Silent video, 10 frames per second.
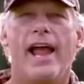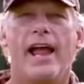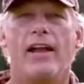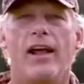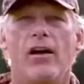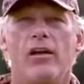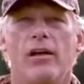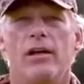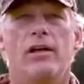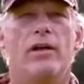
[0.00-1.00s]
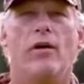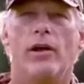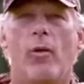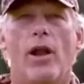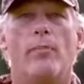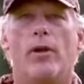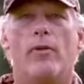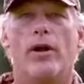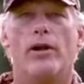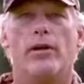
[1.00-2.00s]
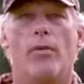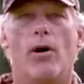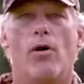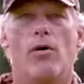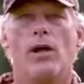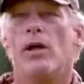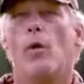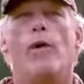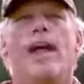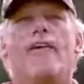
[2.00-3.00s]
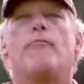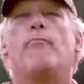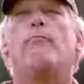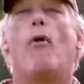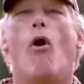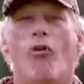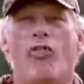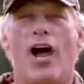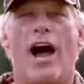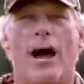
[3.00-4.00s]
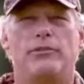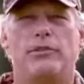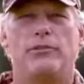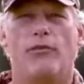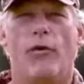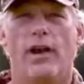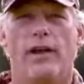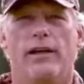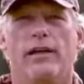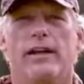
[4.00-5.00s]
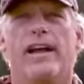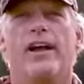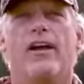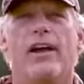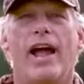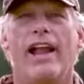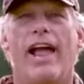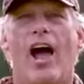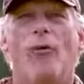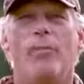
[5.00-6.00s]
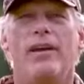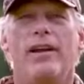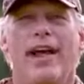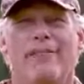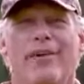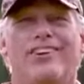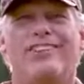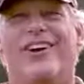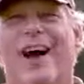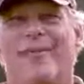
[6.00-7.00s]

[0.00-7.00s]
a handheld or you want to put one on your bow, we have both options for you here at Alpen and Bresser